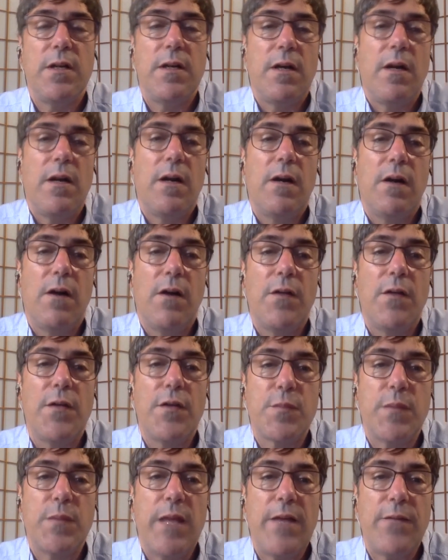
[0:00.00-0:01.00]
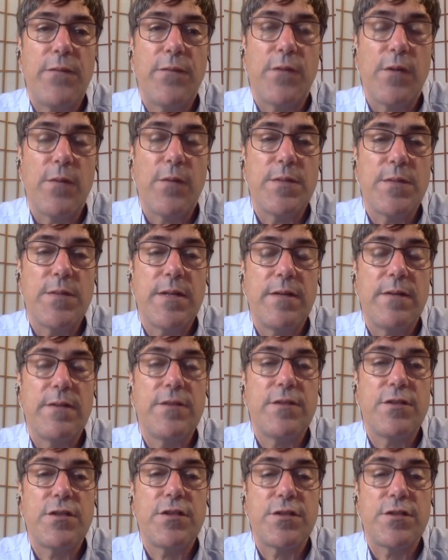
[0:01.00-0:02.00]
on those platforms, and
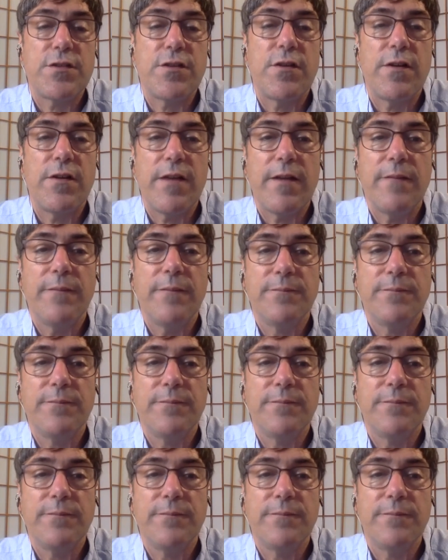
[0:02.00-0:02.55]
it's just starting.